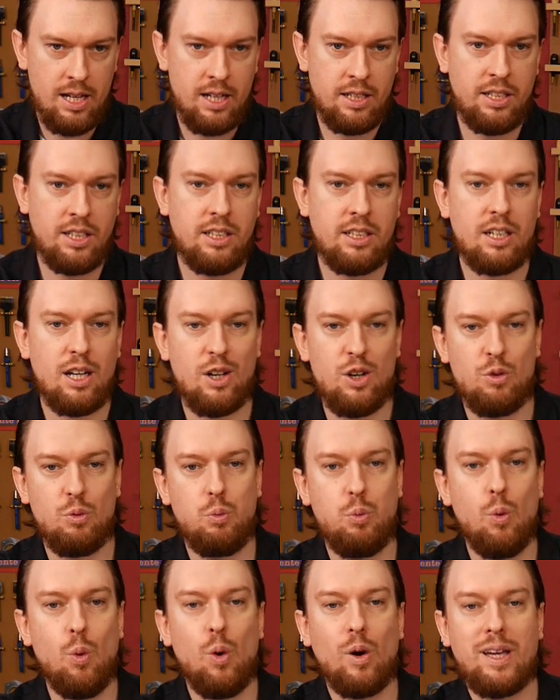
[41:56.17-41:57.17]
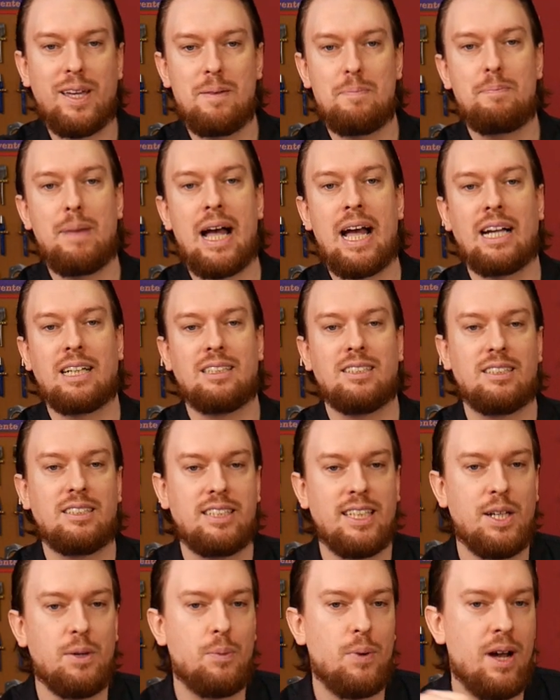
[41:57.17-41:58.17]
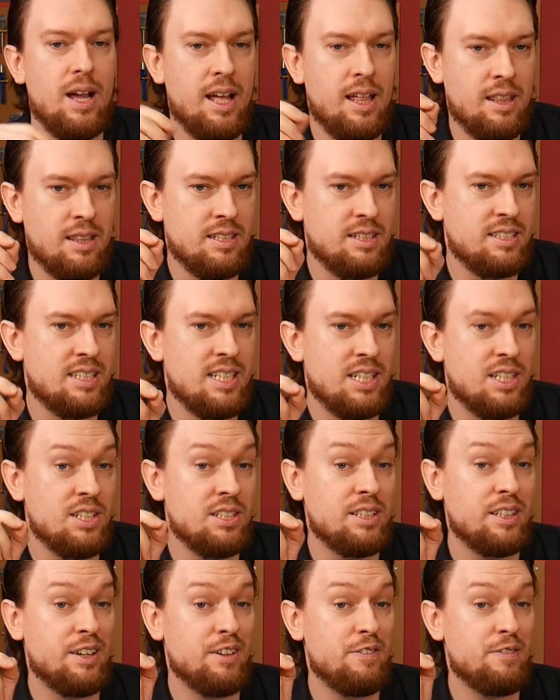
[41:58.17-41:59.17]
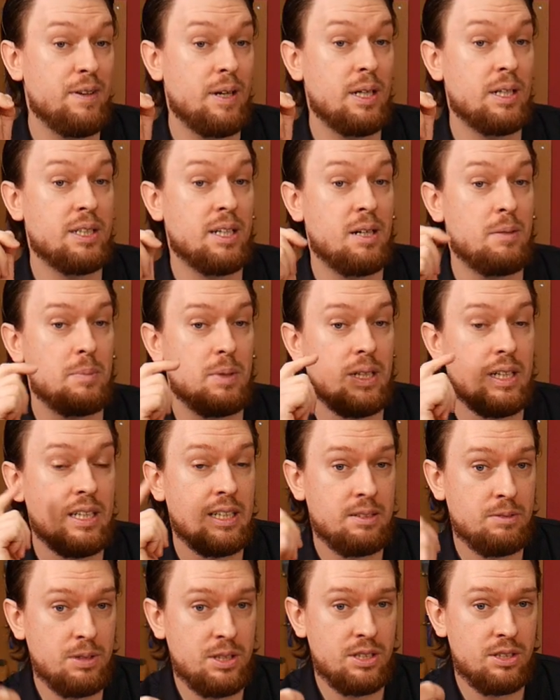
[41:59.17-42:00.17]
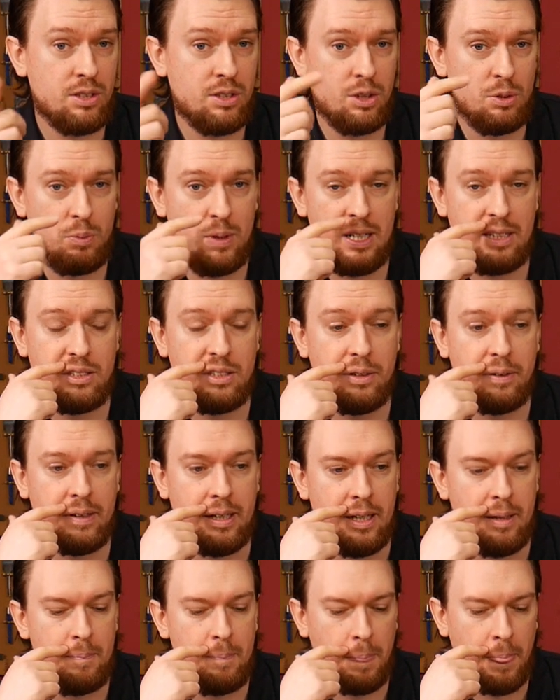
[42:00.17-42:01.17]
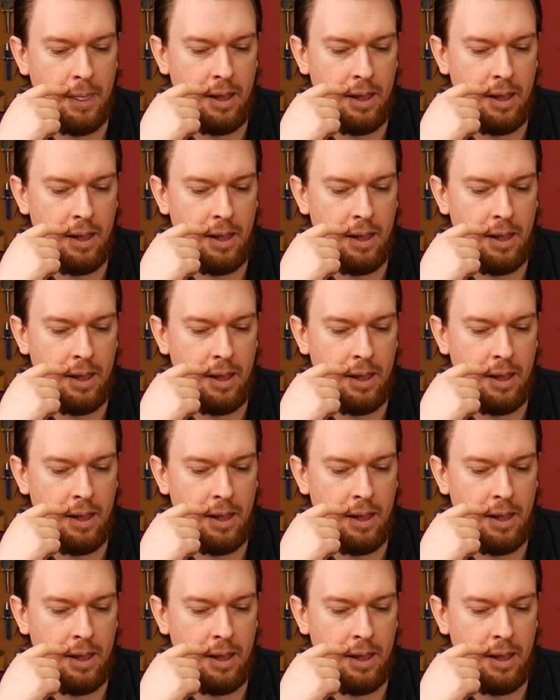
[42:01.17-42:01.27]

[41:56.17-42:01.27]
and you can kind of walk it back to see where the stitch is going to finish up, which is a good way of doing it.